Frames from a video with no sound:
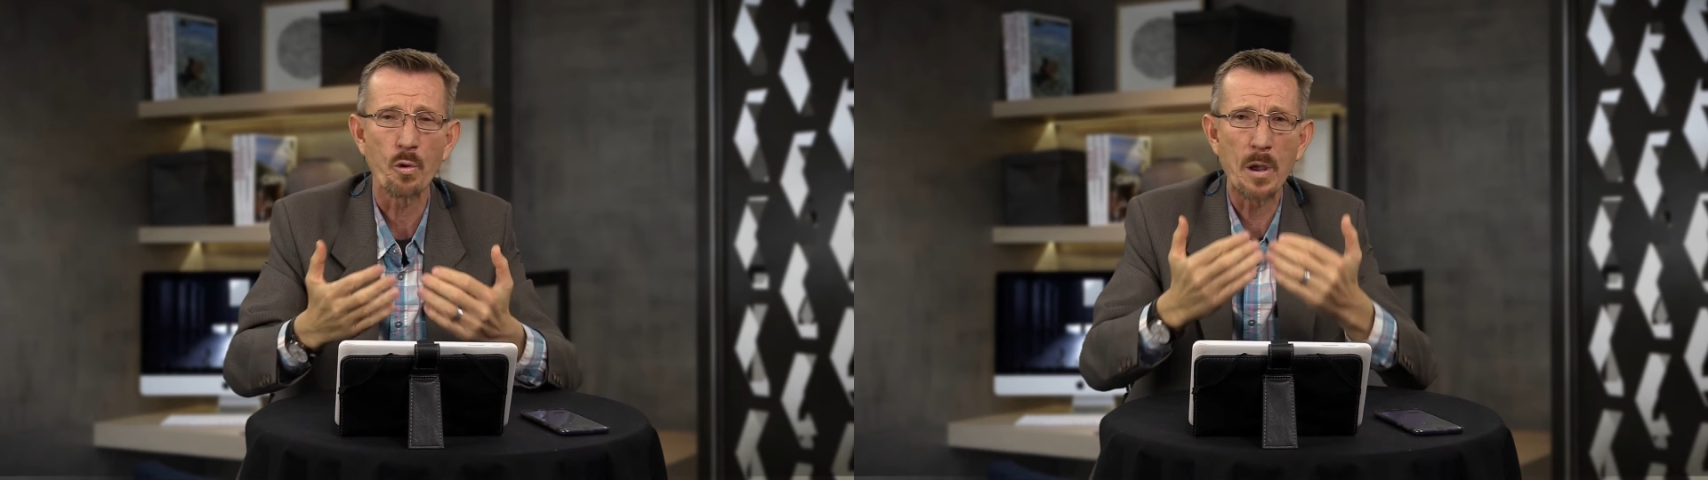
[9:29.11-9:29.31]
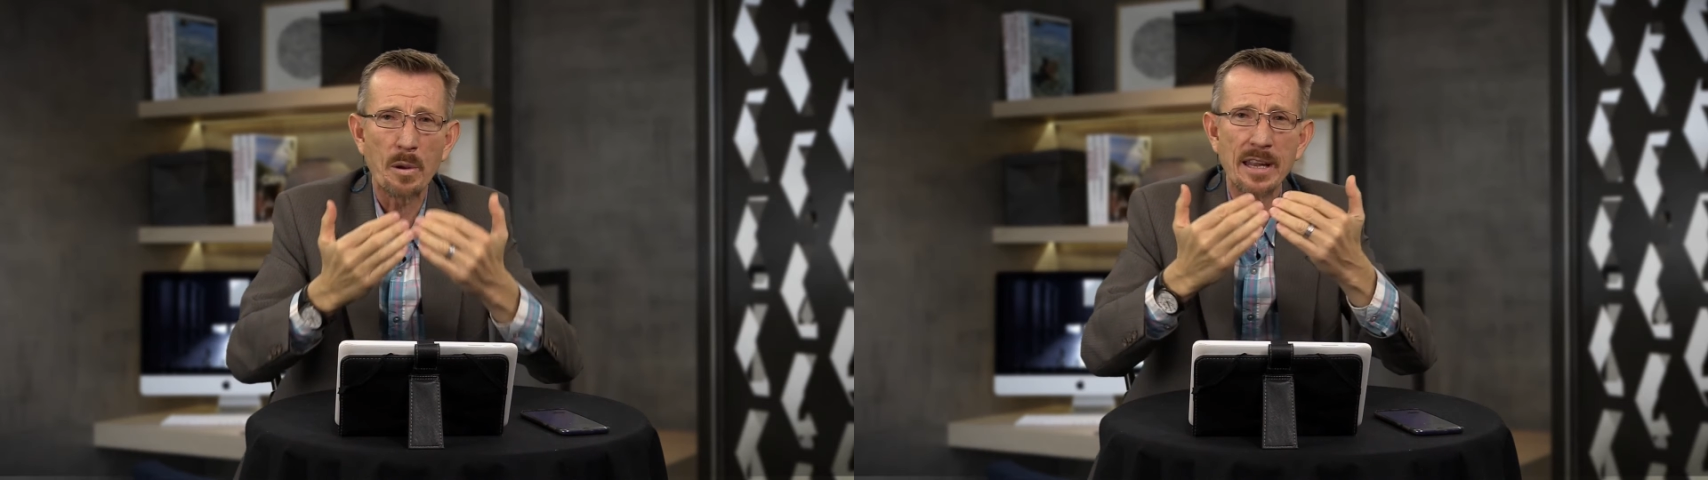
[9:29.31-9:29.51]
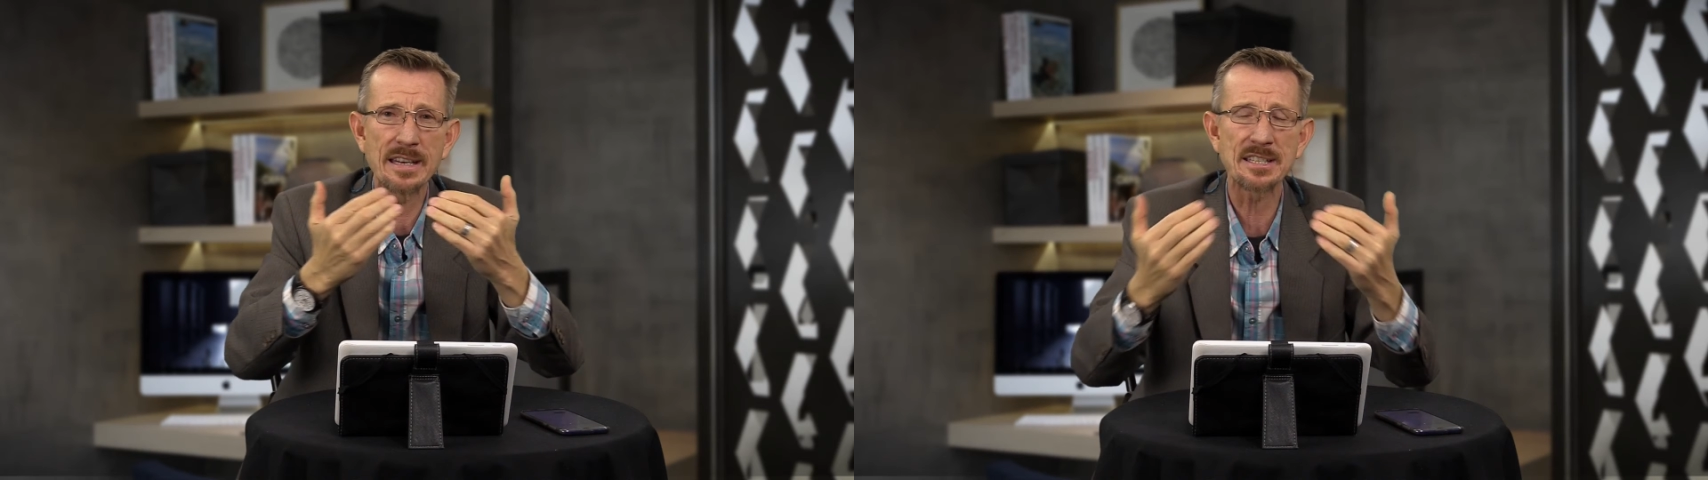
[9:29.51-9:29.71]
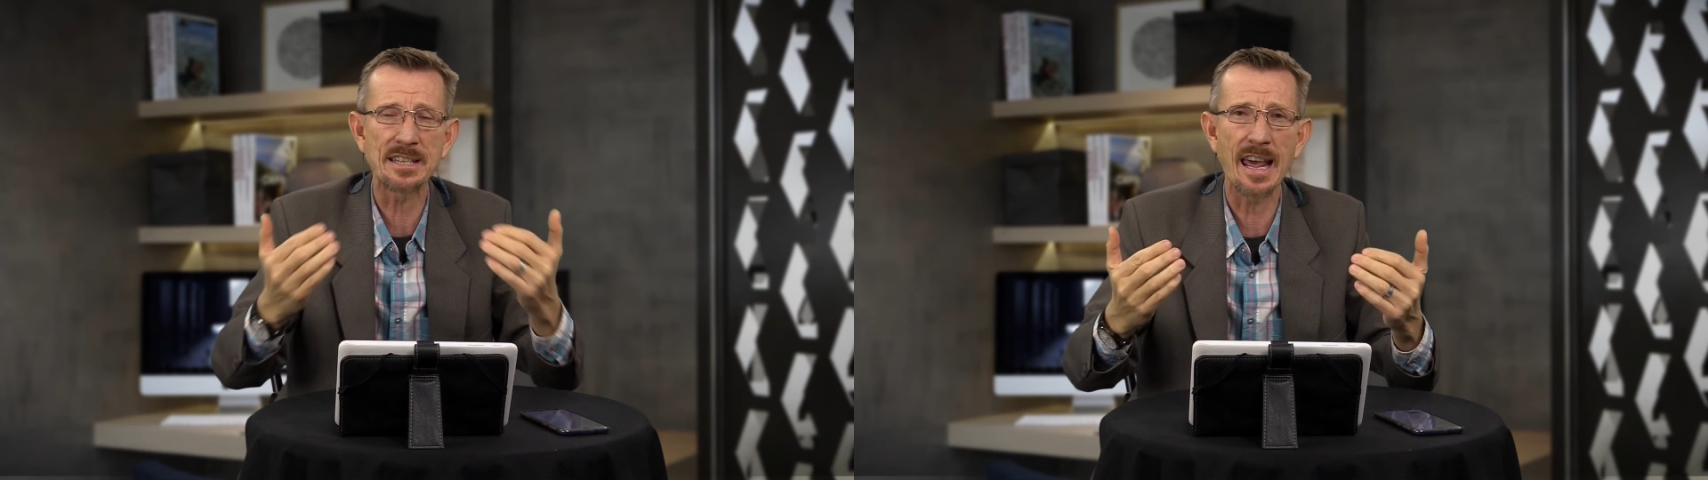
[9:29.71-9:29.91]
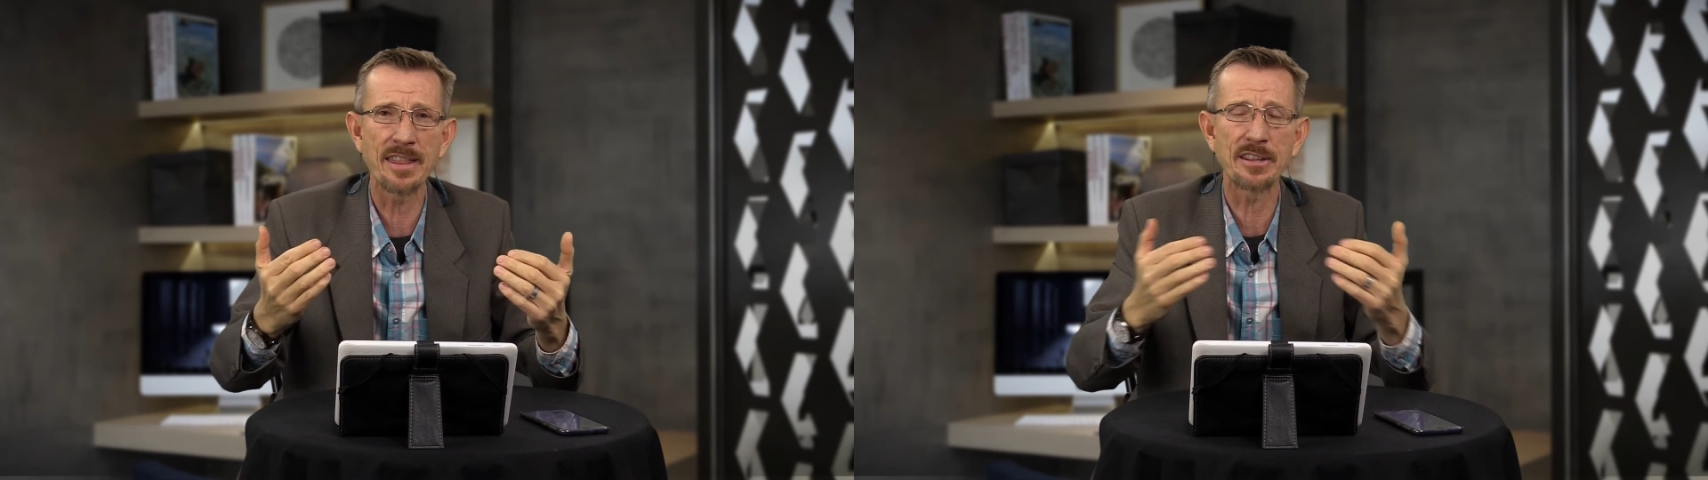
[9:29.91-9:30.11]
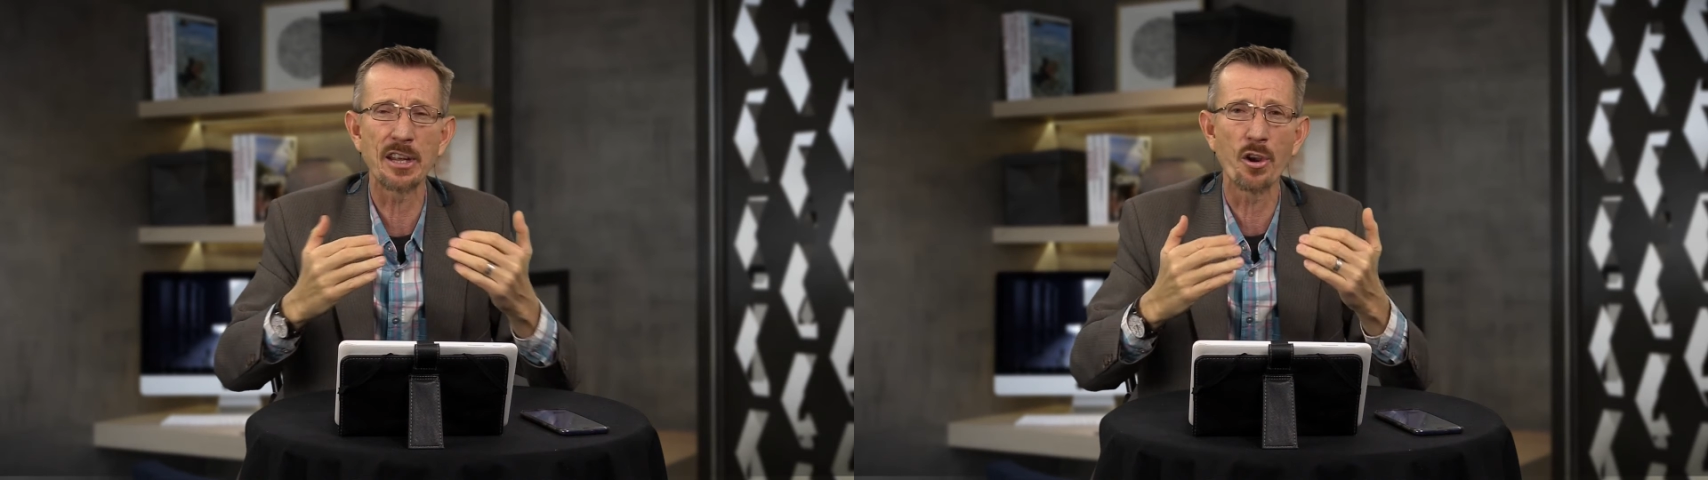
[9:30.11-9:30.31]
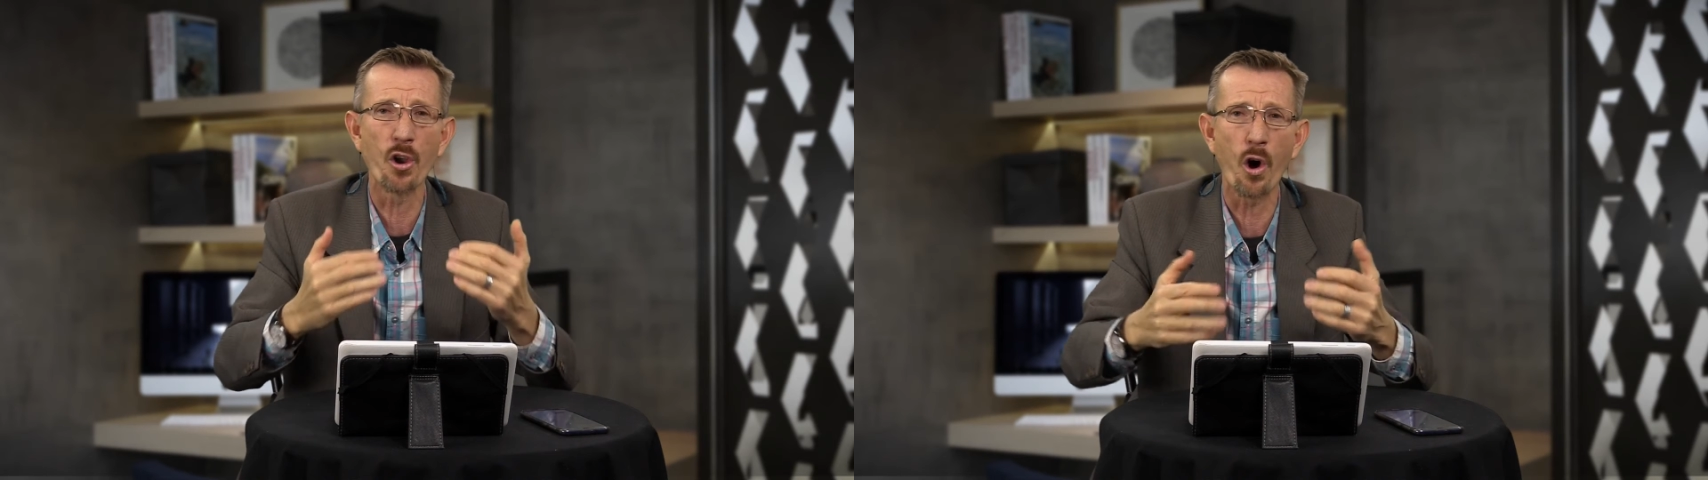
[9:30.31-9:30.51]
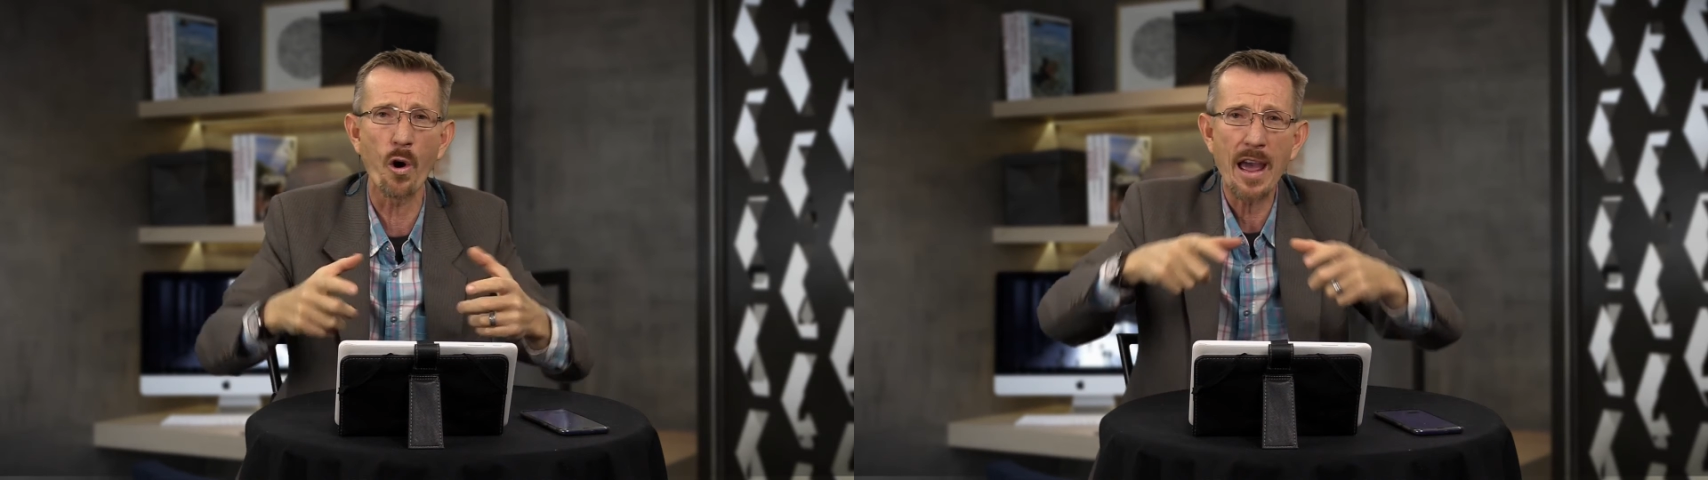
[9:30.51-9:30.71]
we will understand that the law